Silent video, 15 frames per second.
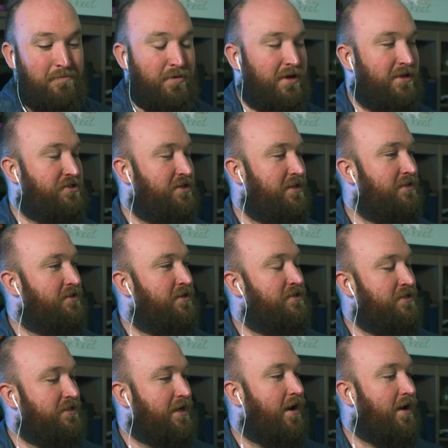but
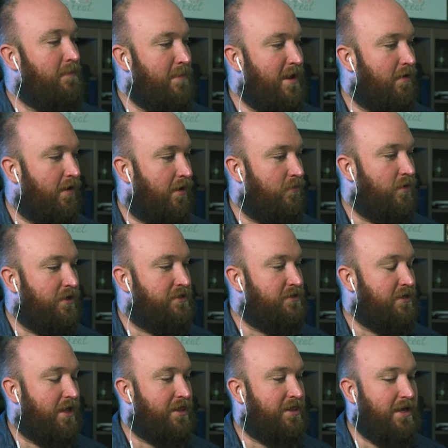she's a chimera,
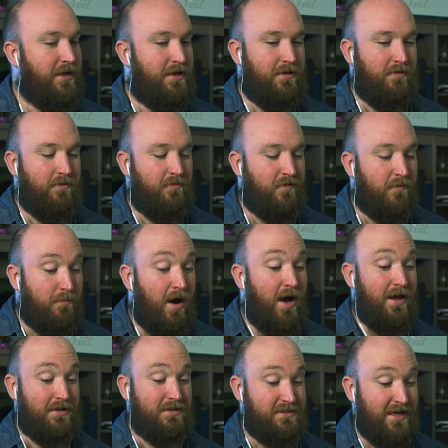which I think, from
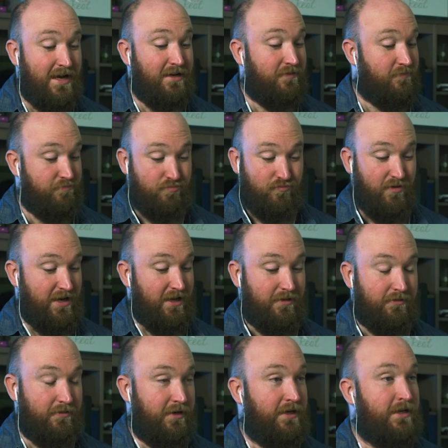my understanding of reading
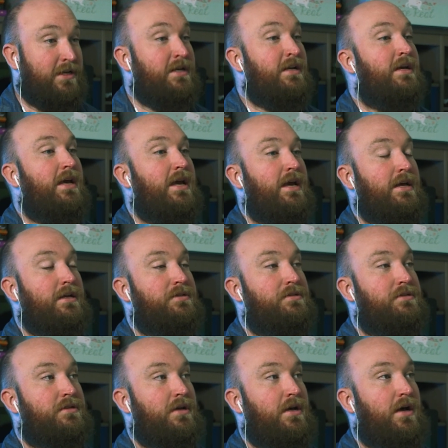through it,
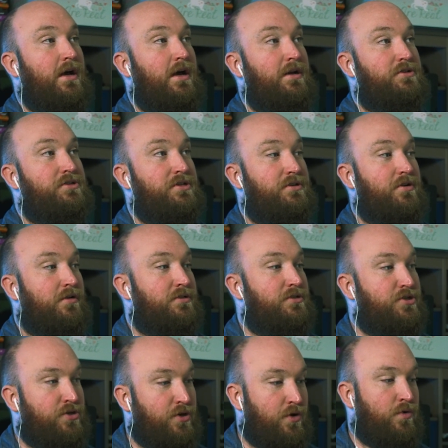is she's got
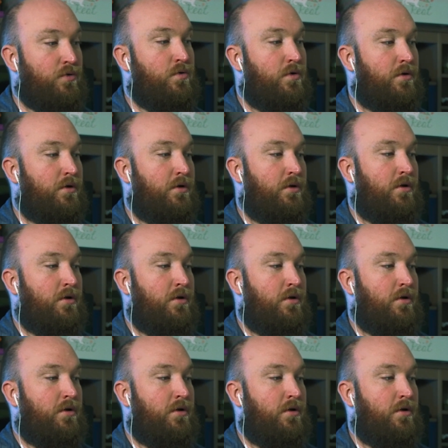2...